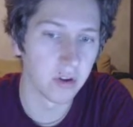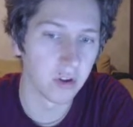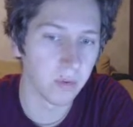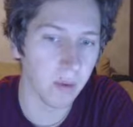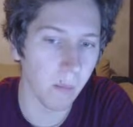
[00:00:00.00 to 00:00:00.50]

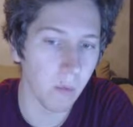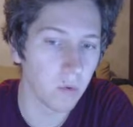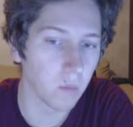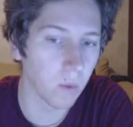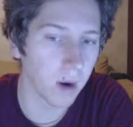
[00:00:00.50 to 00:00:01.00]
You may
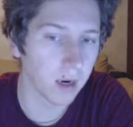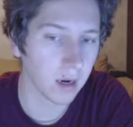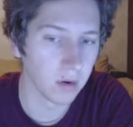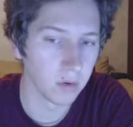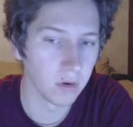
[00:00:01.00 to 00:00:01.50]
move 1
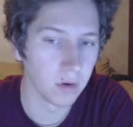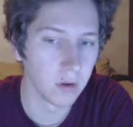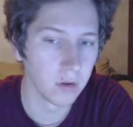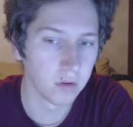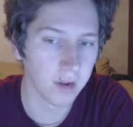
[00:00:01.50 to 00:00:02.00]
clue
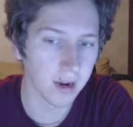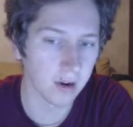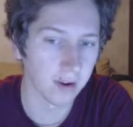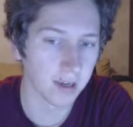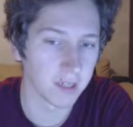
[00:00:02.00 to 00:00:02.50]
to that
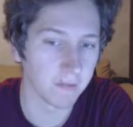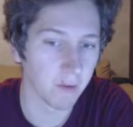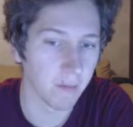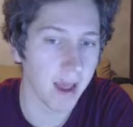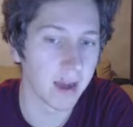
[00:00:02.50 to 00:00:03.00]
location
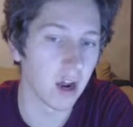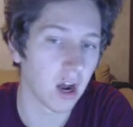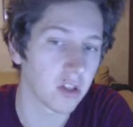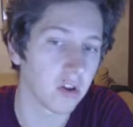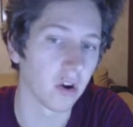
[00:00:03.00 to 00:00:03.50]
from any
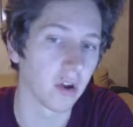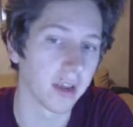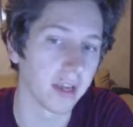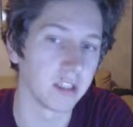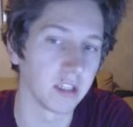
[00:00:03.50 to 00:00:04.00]
other
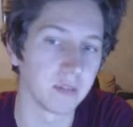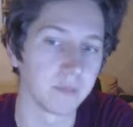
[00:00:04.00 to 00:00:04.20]
location.